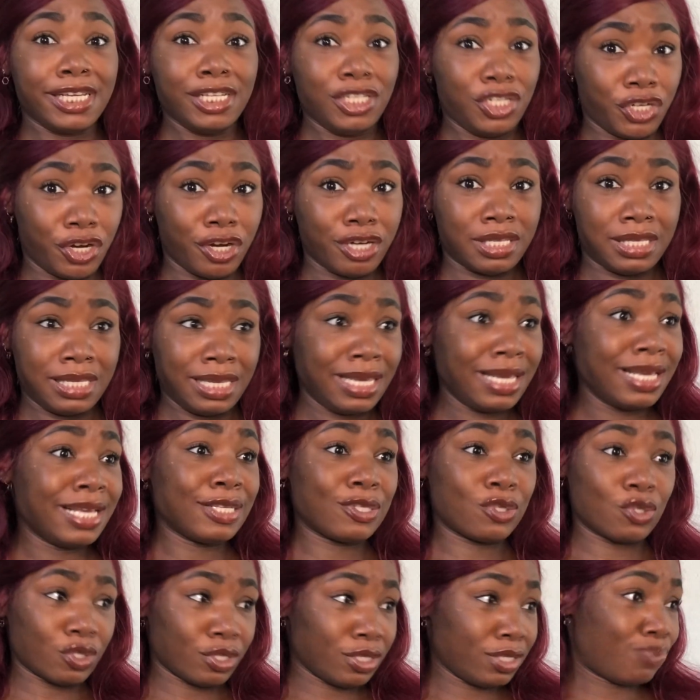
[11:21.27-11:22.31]
in Jersey.
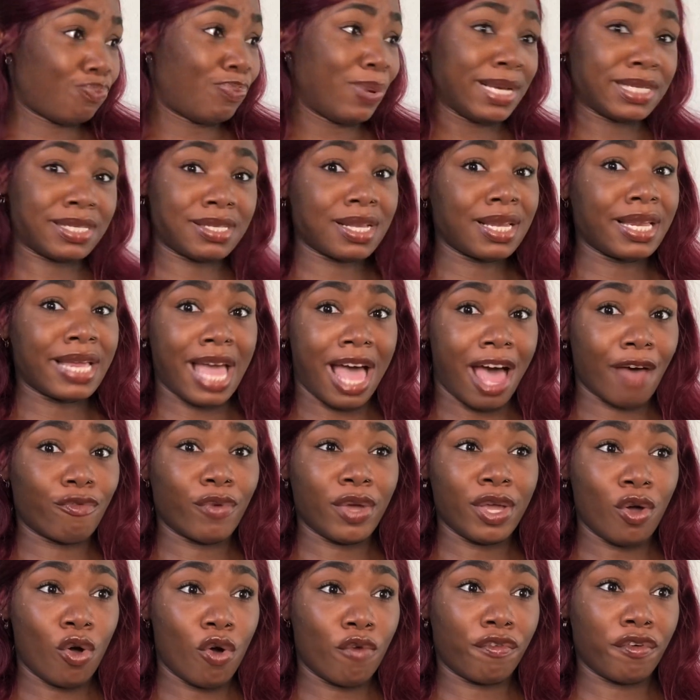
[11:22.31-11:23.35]
It's basically
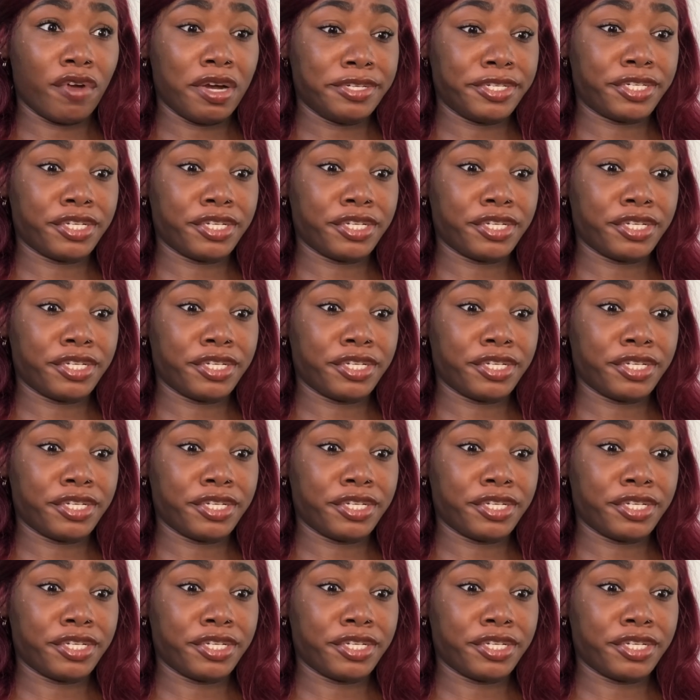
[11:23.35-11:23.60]
halfway over in